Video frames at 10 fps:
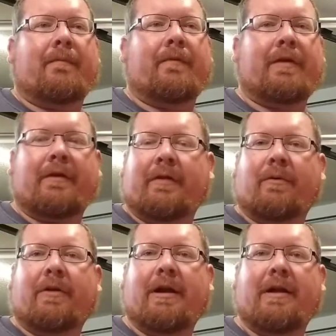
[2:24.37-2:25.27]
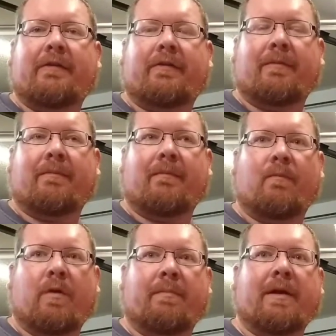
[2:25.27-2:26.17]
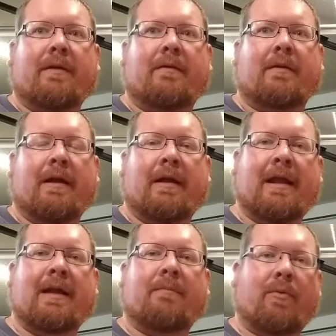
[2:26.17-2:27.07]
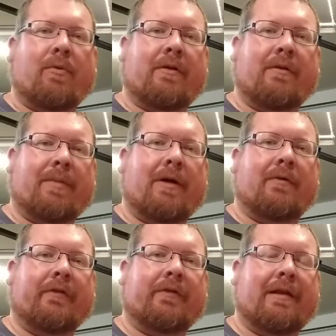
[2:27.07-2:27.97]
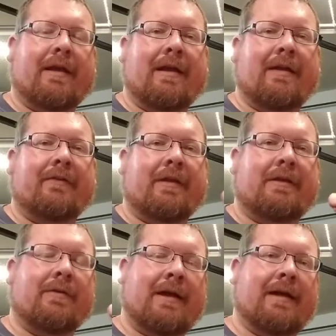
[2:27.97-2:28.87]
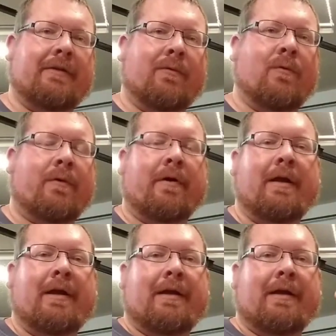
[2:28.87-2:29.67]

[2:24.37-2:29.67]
set of cylinder heads would have been a hand-ported and polished set of heads that you'd have to order.